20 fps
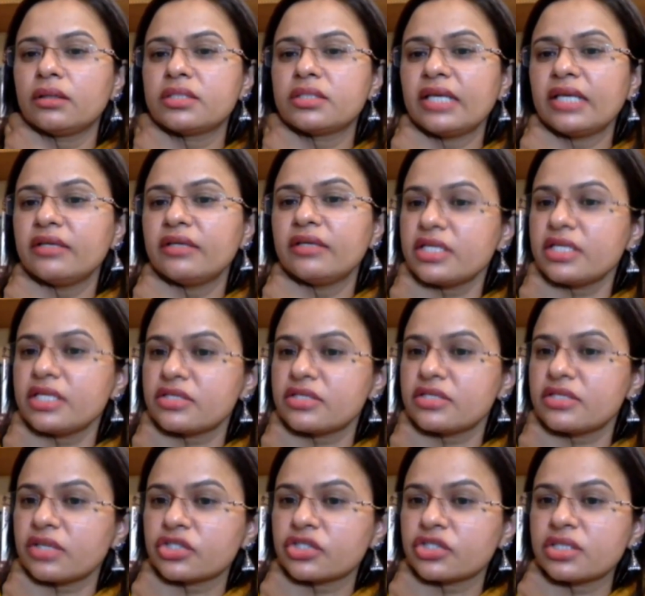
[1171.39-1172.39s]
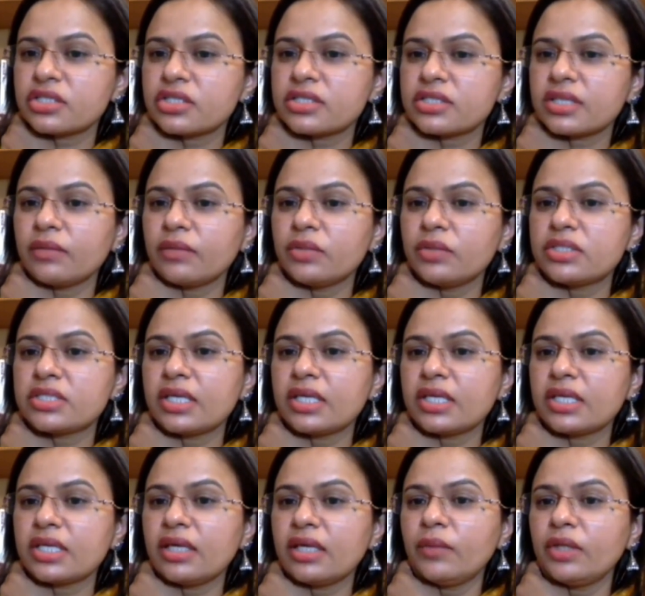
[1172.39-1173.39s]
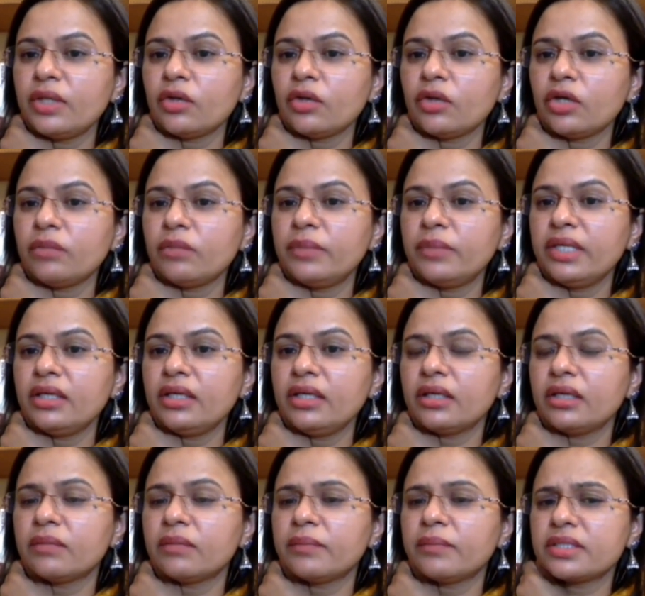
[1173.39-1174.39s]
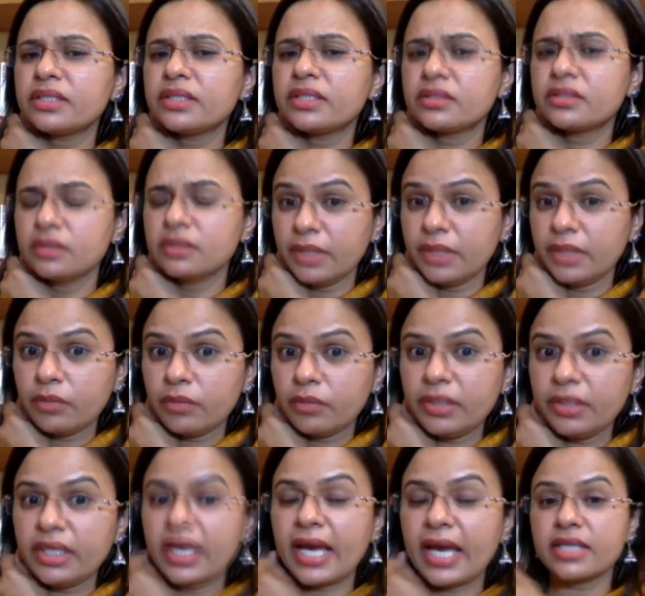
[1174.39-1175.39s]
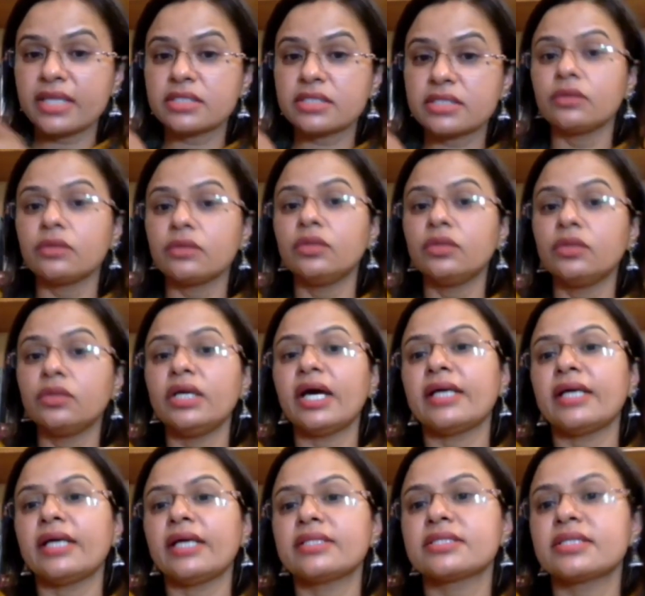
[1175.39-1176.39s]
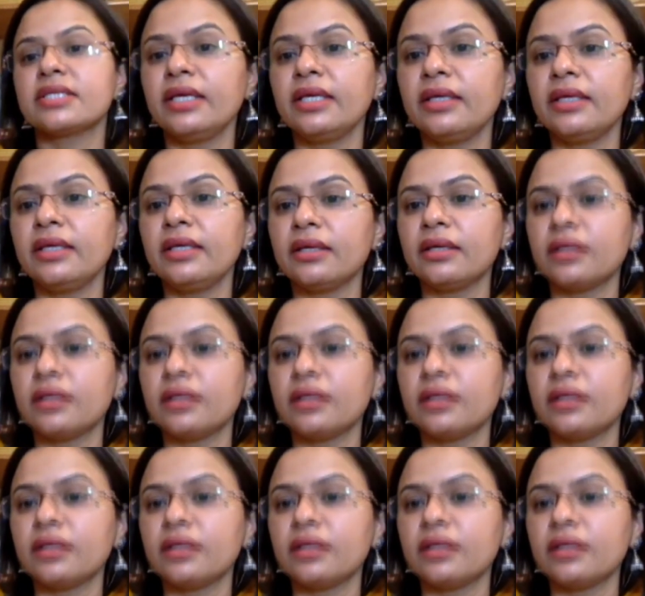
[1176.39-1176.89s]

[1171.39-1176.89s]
Salary structures, I would say, may not be as good as the